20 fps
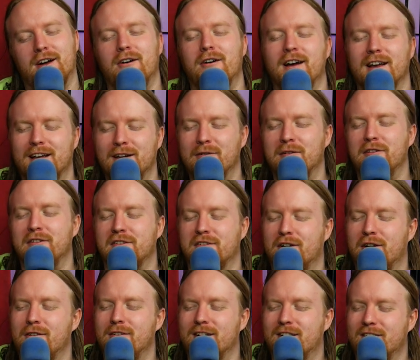oh, I get where this is
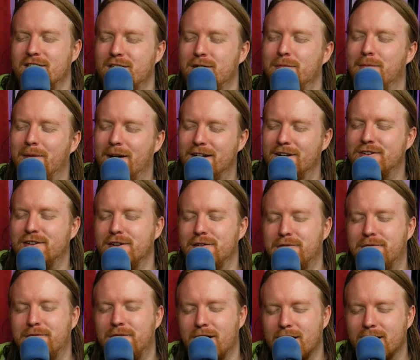going because you
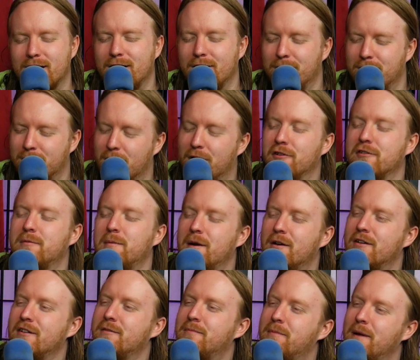mentioned fucking Rosemary's